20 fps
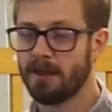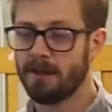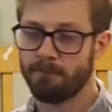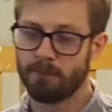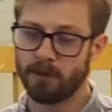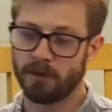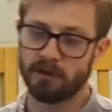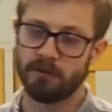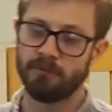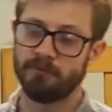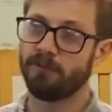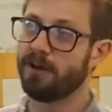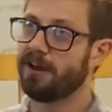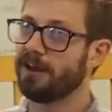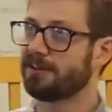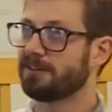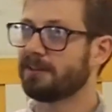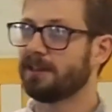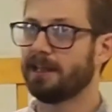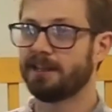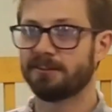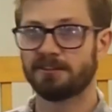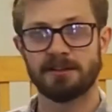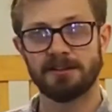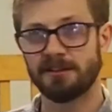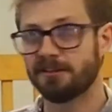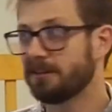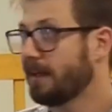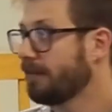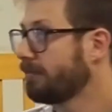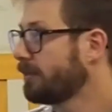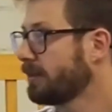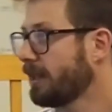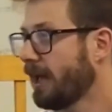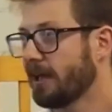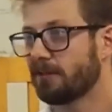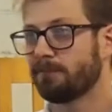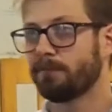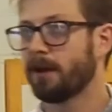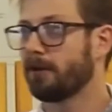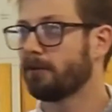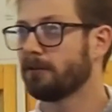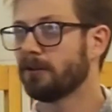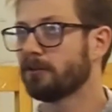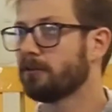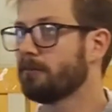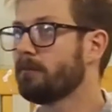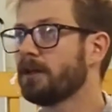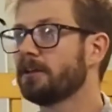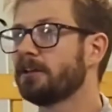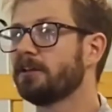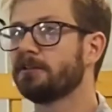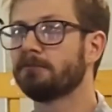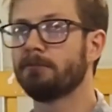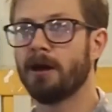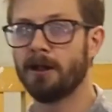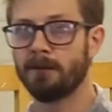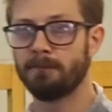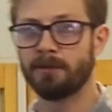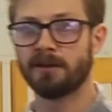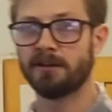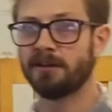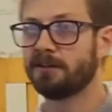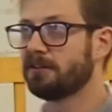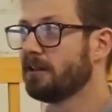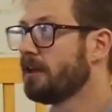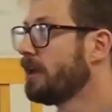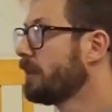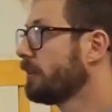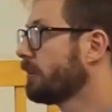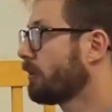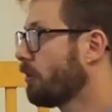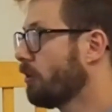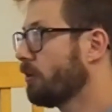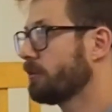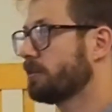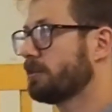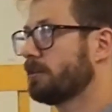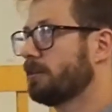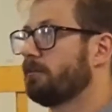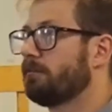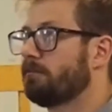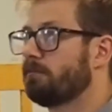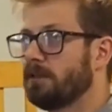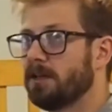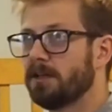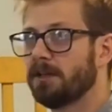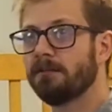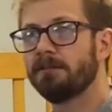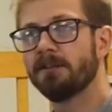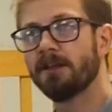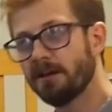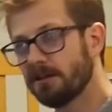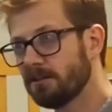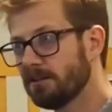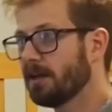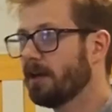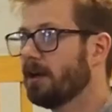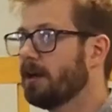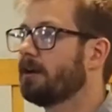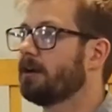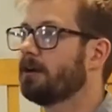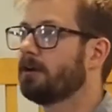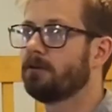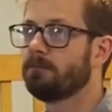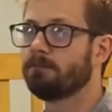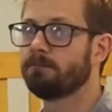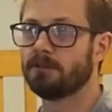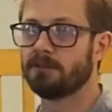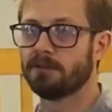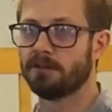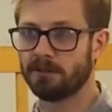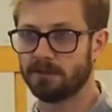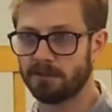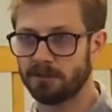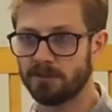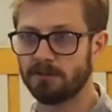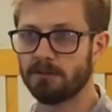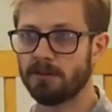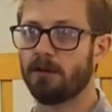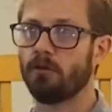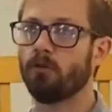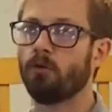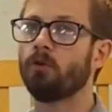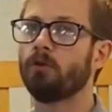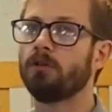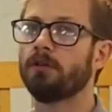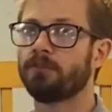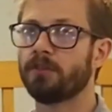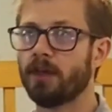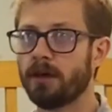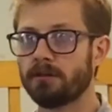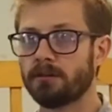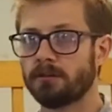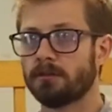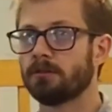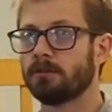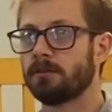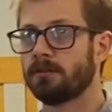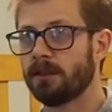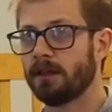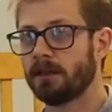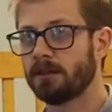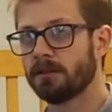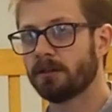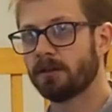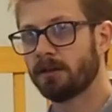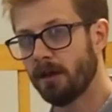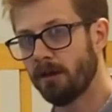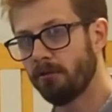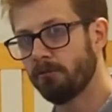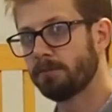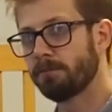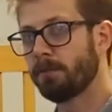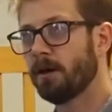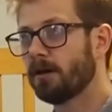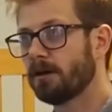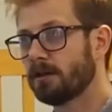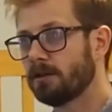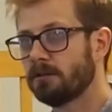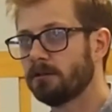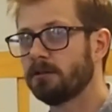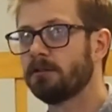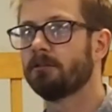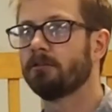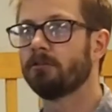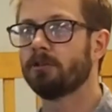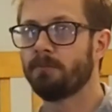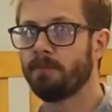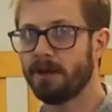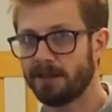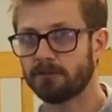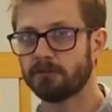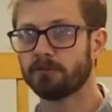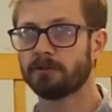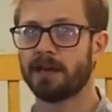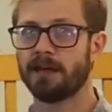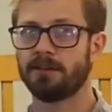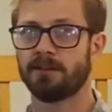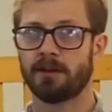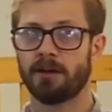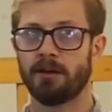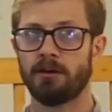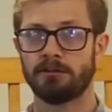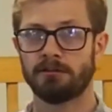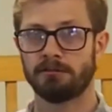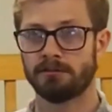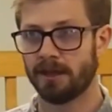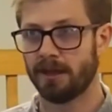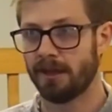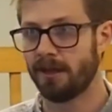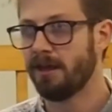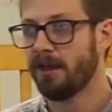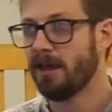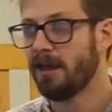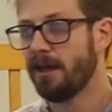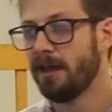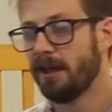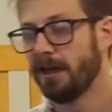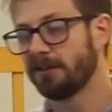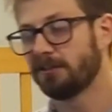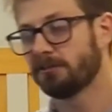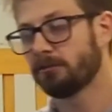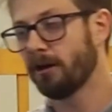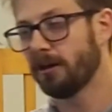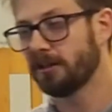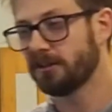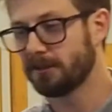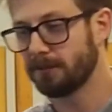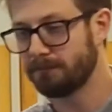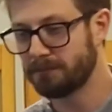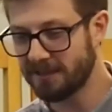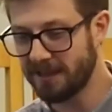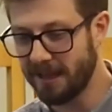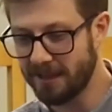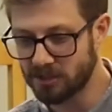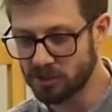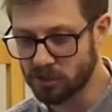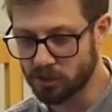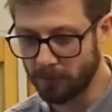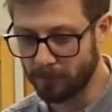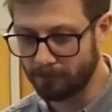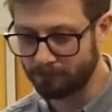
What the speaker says: But conversely, it's going to save the taxpayer a lot of money as well, because the cost of nursing homes and all of those sorts of things that go with Parkinson's, all the medical care that goes with it, is quite substantial.